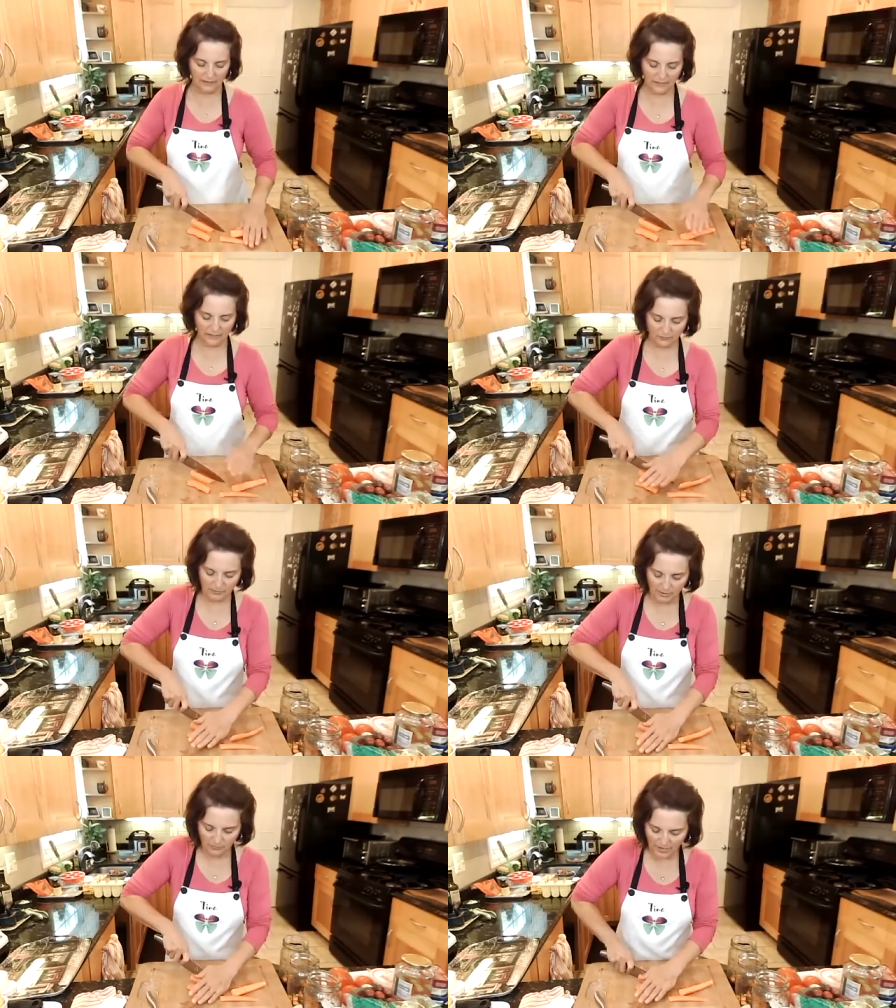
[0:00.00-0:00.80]
And
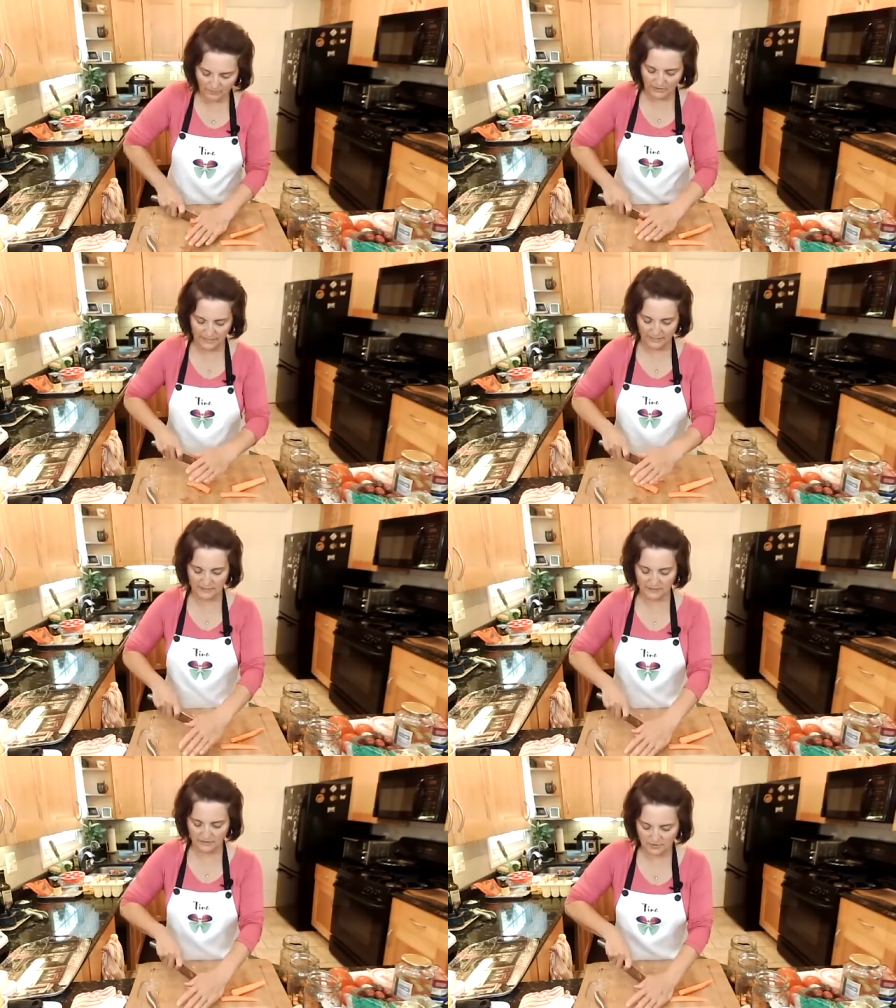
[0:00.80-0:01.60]
remember, I'm
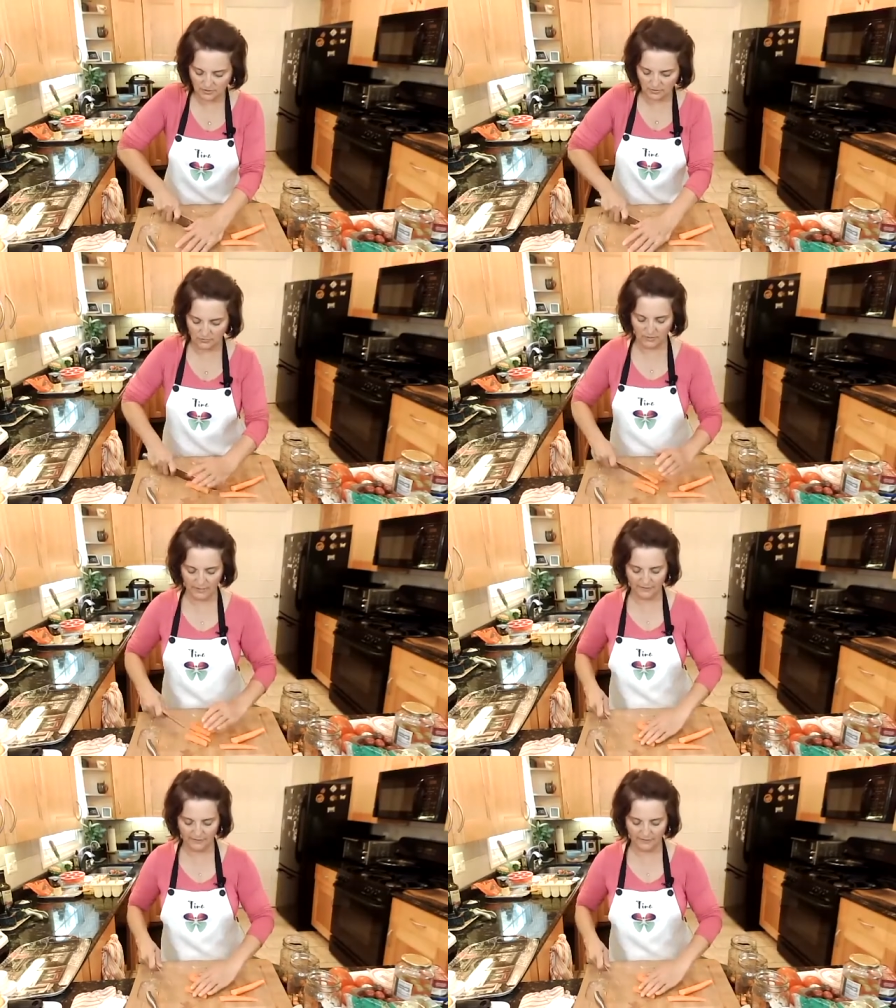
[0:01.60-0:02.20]
lazy, so